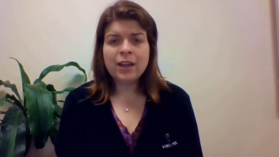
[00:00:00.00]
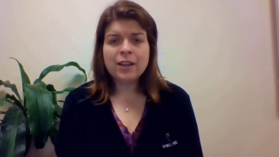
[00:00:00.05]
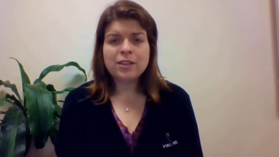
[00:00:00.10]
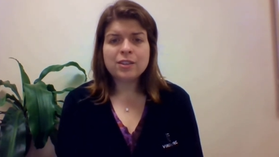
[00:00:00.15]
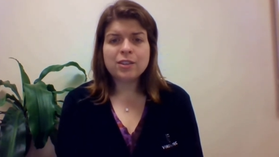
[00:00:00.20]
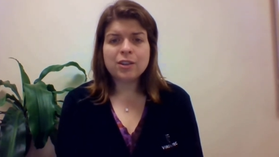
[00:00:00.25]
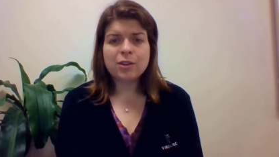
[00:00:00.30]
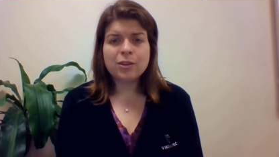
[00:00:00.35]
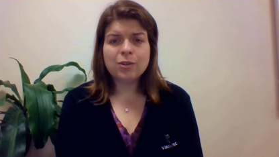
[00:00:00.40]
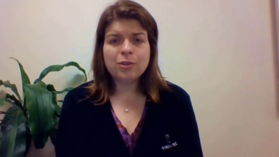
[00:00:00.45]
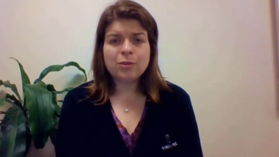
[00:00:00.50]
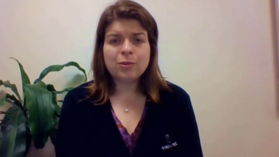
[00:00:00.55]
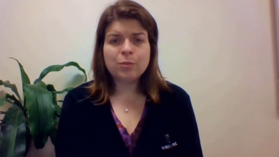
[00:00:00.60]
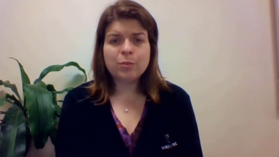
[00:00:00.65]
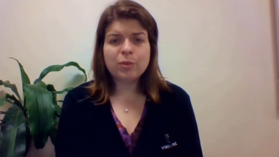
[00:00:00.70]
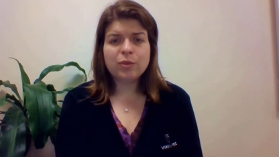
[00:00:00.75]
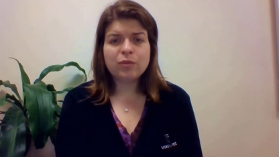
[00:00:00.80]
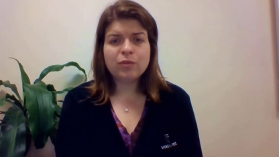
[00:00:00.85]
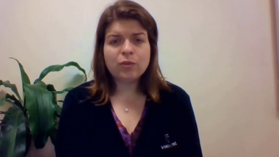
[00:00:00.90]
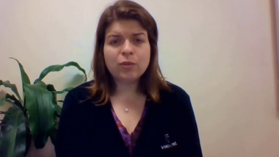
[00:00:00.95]
So
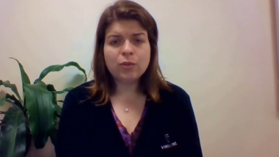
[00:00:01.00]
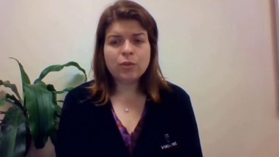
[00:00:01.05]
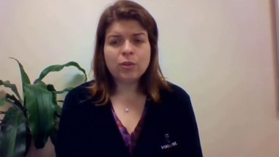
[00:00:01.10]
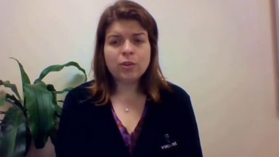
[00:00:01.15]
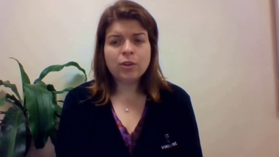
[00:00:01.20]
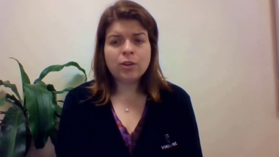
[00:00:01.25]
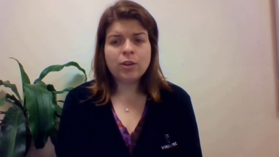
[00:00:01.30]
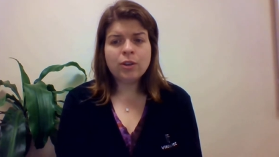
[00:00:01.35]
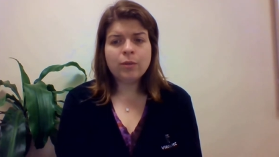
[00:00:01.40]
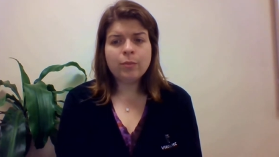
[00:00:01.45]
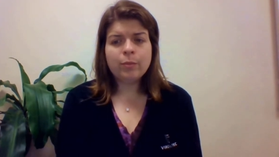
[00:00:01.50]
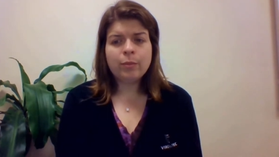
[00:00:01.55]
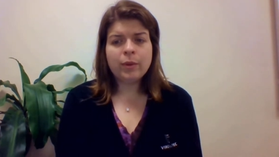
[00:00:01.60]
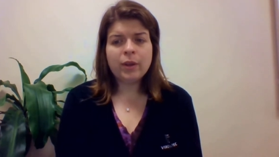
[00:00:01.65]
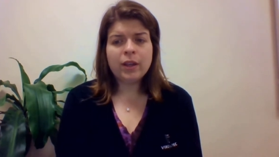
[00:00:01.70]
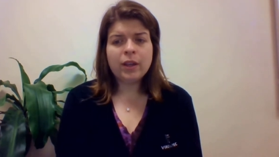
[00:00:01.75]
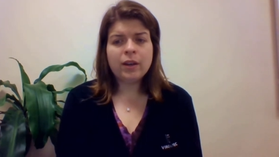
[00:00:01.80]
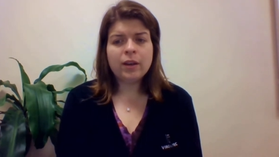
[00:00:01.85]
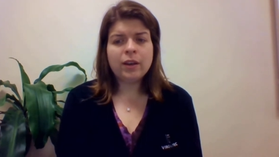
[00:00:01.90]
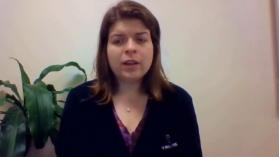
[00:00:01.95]
before
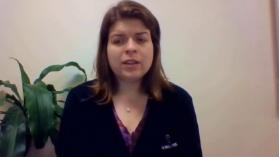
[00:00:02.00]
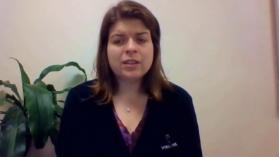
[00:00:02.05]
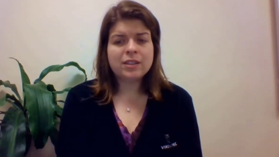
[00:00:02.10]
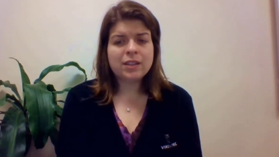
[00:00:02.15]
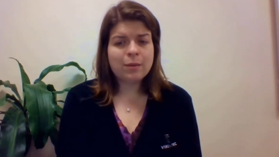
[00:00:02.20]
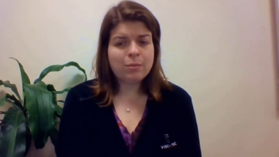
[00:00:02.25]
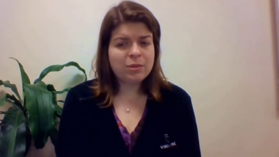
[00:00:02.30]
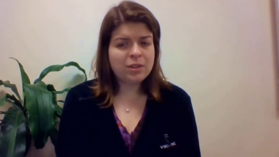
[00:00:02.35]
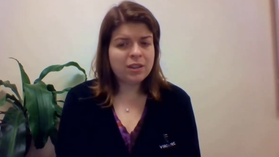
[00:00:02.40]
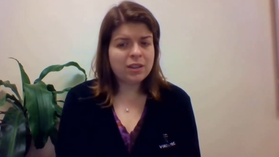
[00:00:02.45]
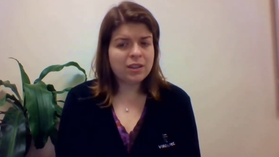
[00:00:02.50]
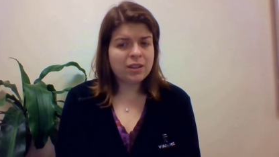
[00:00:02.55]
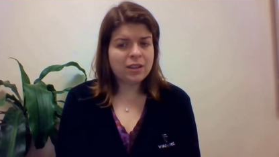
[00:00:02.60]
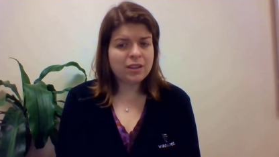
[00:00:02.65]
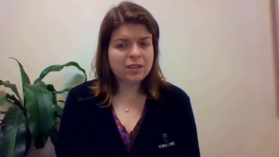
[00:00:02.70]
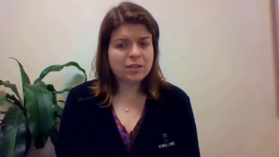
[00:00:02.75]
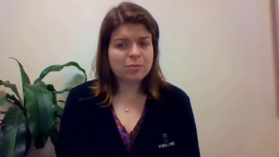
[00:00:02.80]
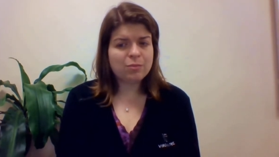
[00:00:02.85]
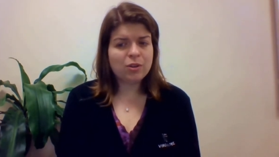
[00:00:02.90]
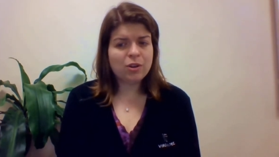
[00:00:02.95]
being accepted into
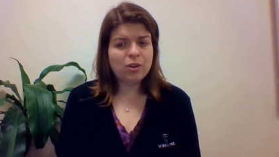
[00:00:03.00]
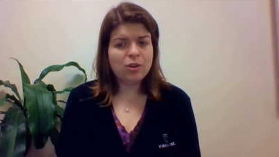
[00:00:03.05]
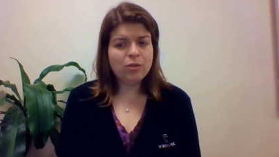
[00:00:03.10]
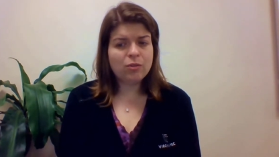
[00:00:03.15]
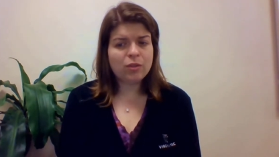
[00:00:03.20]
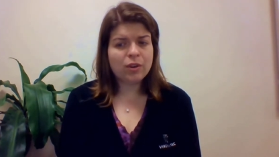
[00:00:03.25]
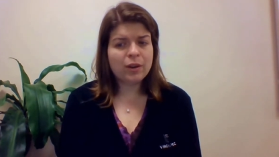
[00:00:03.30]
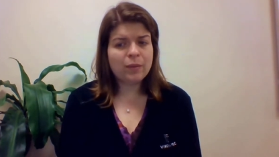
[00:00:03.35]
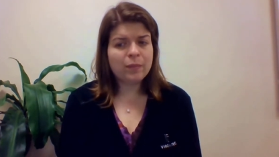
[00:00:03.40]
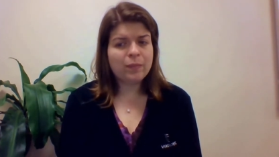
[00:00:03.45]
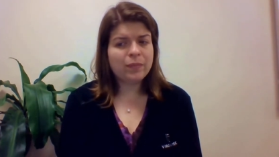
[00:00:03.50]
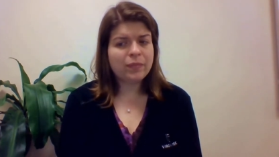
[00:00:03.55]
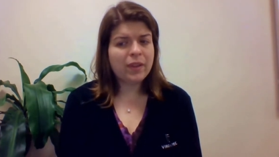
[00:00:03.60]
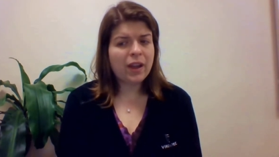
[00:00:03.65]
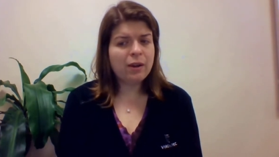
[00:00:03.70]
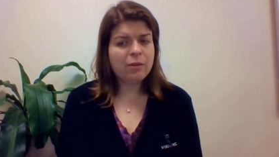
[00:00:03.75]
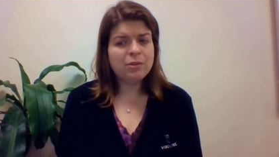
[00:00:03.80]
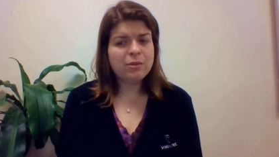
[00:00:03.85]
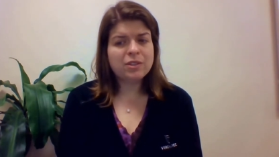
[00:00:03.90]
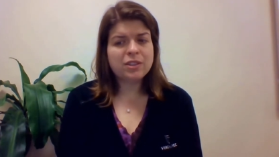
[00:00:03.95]
this program,
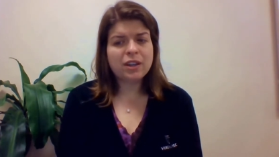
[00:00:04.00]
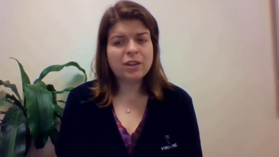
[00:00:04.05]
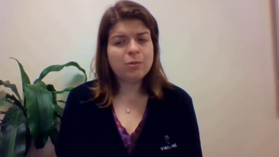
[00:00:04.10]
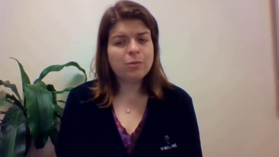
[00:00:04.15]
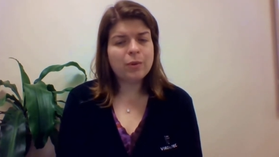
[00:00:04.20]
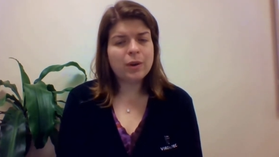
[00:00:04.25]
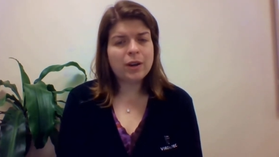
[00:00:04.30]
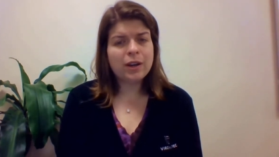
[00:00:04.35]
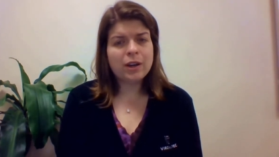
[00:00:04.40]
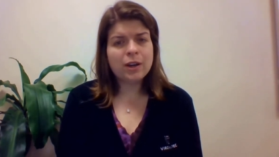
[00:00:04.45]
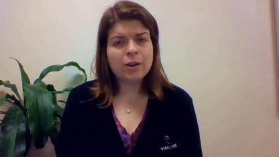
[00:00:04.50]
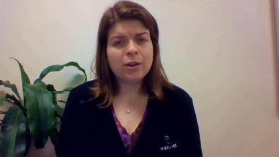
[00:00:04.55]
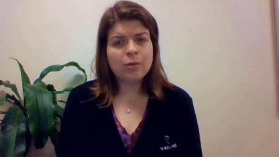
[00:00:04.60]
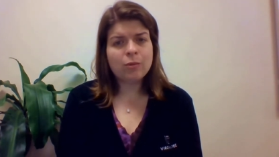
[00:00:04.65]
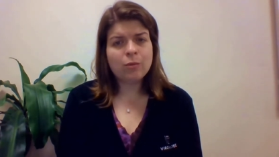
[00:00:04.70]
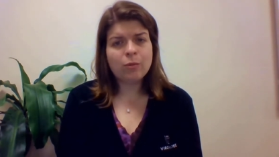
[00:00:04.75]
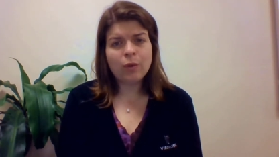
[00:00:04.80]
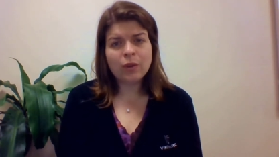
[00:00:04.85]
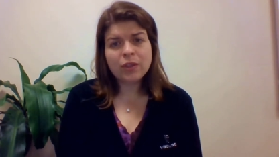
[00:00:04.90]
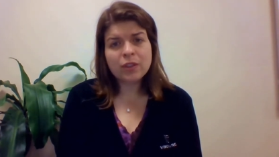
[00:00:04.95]
I was unaware
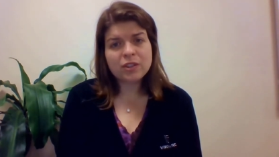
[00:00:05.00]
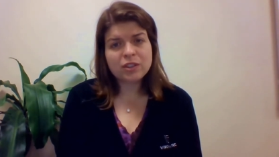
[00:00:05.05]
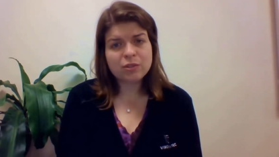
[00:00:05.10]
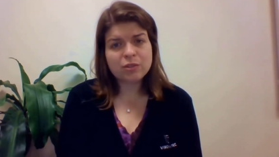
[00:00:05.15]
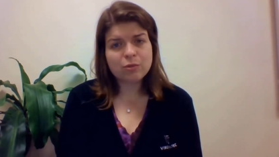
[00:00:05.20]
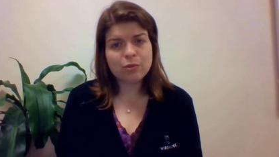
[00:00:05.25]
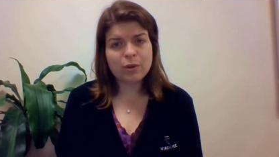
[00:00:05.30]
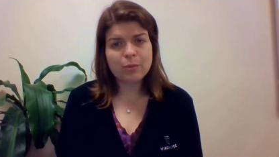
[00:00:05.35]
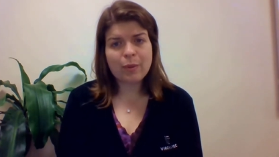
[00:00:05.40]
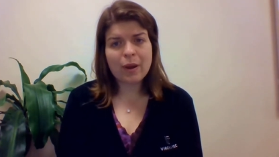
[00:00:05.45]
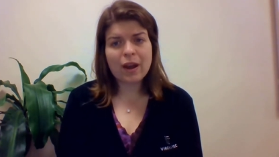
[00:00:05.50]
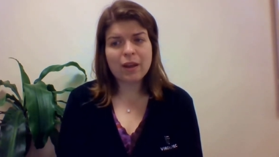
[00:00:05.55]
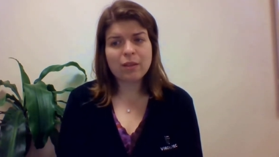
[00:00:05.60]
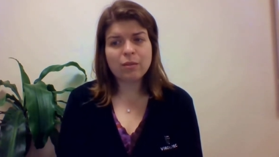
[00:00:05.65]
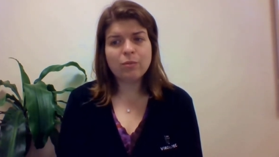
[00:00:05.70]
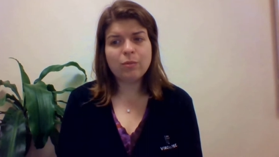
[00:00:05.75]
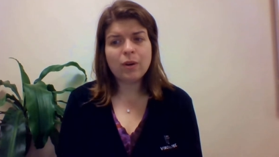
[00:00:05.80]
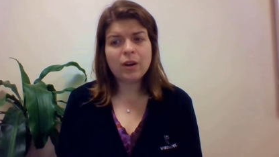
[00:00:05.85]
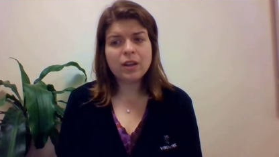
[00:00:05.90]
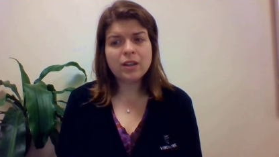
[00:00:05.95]
what this career path
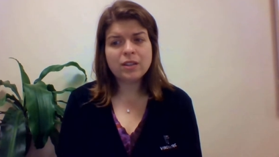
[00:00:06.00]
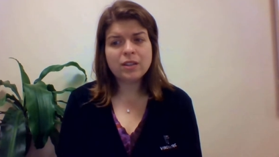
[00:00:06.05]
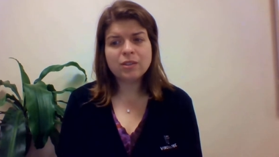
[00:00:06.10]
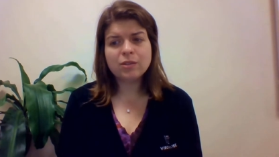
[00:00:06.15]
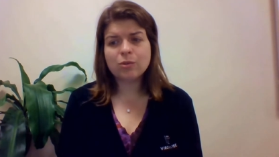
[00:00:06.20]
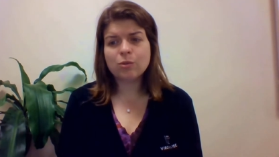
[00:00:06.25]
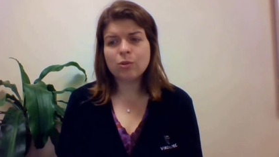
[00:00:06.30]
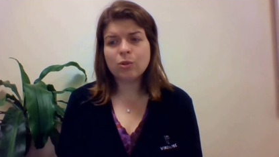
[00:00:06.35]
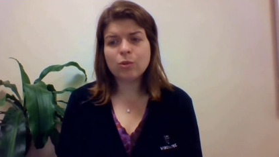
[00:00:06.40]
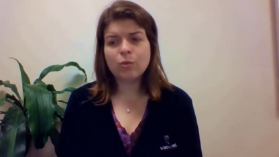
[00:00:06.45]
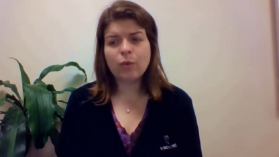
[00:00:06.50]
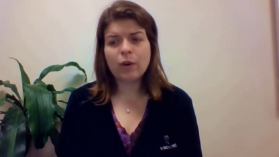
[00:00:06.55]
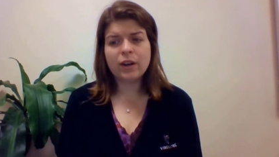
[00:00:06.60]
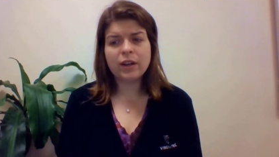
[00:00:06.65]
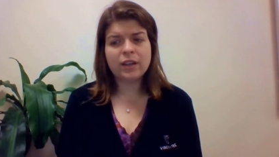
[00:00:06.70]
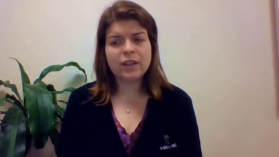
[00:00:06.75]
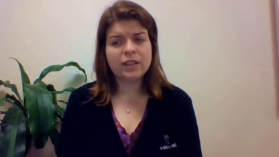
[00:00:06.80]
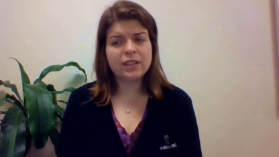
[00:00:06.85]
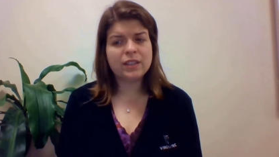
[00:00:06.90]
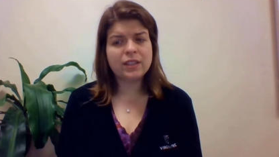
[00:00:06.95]
was or what
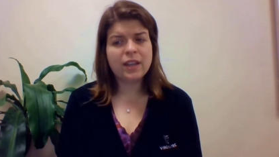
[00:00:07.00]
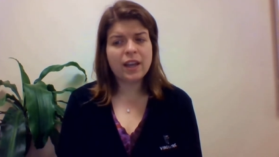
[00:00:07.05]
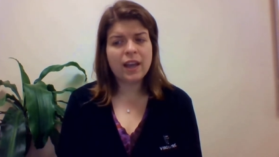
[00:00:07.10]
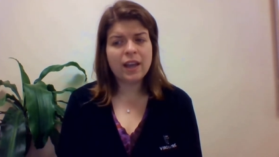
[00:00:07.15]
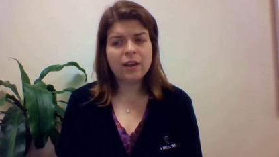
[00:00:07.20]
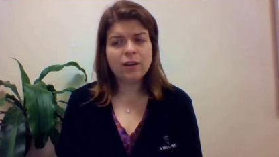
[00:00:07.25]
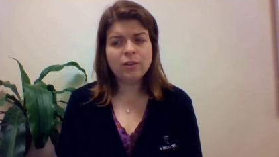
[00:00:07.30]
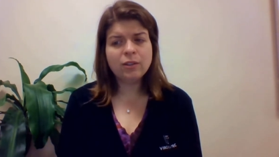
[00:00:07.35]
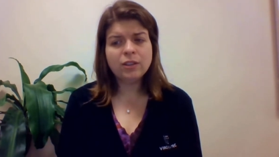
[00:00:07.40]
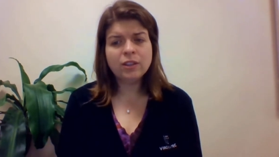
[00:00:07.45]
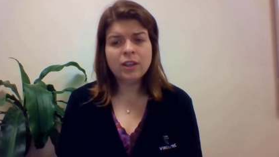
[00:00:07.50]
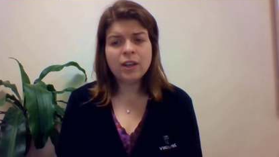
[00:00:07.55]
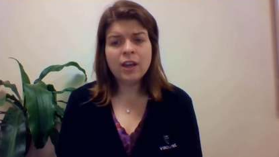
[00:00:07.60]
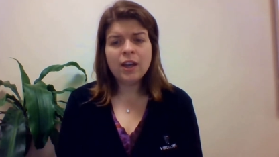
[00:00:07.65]
it entailed,